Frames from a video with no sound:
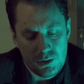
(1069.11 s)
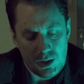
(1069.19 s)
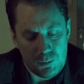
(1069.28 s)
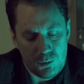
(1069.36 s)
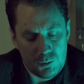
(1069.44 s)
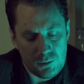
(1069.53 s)

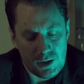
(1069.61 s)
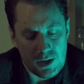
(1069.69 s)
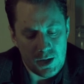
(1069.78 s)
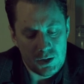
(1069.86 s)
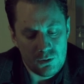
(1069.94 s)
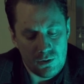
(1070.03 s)
I put my
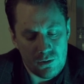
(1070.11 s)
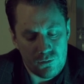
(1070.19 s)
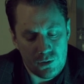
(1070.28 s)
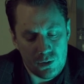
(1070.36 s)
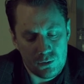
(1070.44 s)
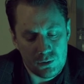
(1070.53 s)
hand over the
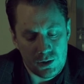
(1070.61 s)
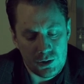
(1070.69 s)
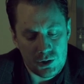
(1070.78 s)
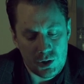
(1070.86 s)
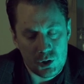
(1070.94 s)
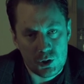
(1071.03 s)
phone
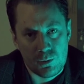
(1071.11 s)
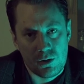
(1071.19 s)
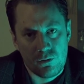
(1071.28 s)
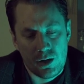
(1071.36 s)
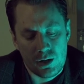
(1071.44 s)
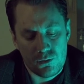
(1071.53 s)
and turned to my
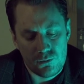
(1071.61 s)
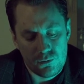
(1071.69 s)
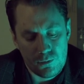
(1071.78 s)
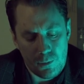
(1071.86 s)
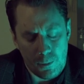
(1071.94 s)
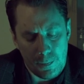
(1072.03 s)
wife.
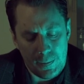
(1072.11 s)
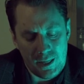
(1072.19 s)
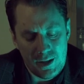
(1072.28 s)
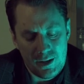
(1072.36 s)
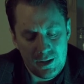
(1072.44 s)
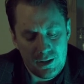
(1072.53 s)

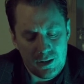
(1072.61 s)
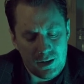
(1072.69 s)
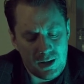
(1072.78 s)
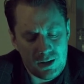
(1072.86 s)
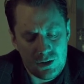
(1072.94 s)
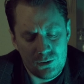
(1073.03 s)

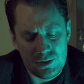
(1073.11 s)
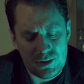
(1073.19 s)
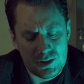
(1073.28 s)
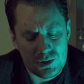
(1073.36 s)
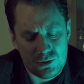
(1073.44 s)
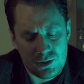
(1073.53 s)
"I know this
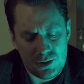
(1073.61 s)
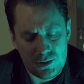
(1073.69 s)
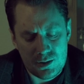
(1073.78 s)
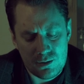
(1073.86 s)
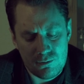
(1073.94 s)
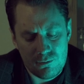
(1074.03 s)
is
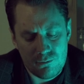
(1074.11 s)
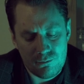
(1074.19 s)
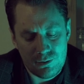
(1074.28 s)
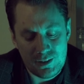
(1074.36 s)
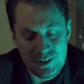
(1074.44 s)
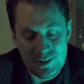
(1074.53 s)
crazy,
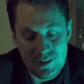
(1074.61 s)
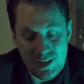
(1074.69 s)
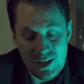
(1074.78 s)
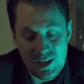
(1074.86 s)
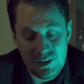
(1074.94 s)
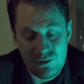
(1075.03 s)
but he's
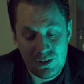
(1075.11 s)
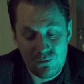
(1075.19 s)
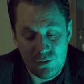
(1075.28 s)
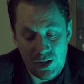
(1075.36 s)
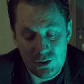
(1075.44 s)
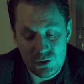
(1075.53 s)
saying he will
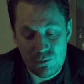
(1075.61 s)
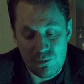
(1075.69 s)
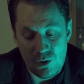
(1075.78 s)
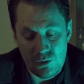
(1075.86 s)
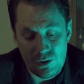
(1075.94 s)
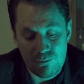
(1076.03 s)
invite us
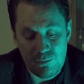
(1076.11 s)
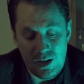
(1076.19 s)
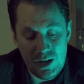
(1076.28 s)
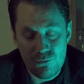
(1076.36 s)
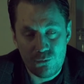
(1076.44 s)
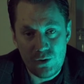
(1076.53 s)
both and
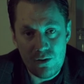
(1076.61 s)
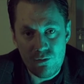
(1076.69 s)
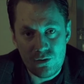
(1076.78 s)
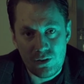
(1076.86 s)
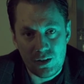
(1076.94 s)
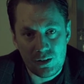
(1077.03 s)
pay for
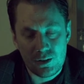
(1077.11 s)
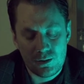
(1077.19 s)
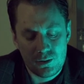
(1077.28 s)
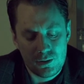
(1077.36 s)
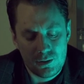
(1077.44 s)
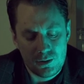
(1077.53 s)
everything."
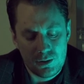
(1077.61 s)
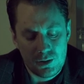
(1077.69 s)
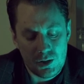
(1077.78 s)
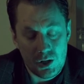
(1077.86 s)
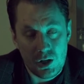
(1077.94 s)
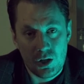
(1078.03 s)

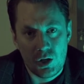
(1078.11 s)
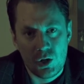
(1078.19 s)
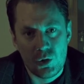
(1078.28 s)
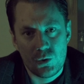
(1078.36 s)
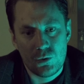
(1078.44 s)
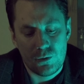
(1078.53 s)

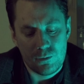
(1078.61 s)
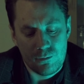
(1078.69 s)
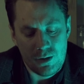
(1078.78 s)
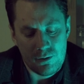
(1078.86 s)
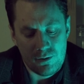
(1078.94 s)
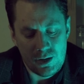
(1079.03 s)
"Oh,"
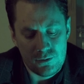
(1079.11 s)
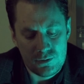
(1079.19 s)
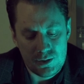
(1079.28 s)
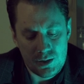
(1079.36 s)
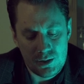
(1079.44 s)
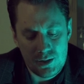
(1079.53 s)
my wife
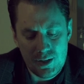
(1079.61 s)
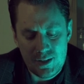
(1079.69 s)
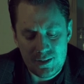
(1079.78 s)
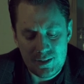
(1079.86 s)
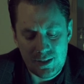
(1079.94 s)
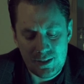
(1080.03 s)
said,
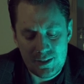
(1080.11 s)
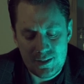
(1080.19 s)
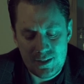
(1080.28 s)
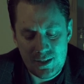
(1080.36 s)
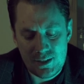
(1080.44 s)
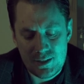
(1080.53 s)
suddenly
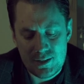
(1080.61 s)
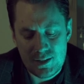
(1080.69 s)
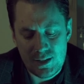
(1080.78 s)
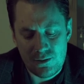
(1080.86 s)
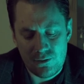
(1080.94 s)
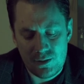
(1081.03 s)
seeing
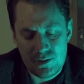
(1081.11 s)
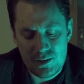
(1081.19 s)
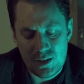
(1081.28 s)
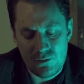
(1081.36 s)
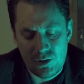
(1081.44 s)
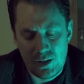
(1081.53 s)
the
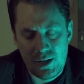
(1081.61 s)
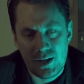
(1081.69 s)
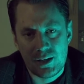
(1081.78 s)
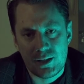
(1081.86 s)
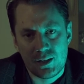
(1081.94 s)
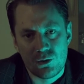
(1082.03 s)
silver
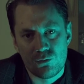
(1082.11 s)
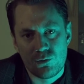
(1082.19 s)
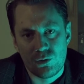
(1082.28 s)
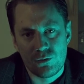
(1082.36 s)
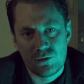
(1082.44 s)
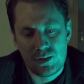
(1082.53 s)
lining of
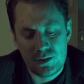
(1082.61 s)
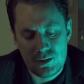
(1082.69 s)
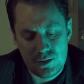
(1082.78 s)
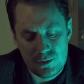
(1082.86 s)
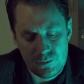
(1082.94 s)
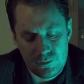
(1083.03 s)
all of
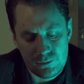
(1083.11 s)
this.